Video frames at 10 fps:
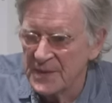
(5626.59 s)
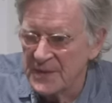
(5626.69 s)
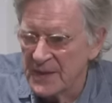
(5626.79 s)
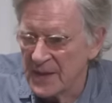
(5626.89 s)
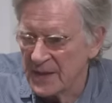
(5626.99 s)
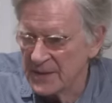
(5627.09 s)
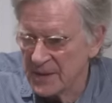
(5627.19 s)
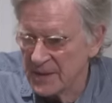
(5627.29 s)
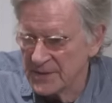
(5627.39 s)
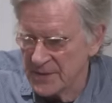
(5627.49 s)
And
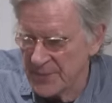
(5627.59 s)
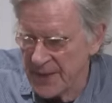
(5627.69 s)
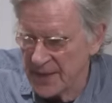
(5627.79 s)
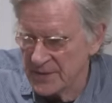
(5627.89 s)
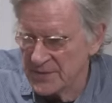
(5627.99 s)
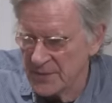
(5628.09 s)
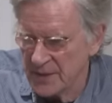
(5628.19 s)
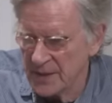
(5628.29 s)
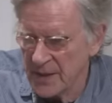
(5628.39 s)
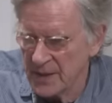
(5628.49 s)
Japan and so on,
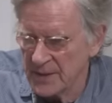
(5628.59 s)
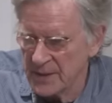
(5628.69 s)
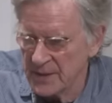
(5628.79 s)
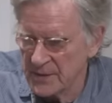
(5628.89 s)
and then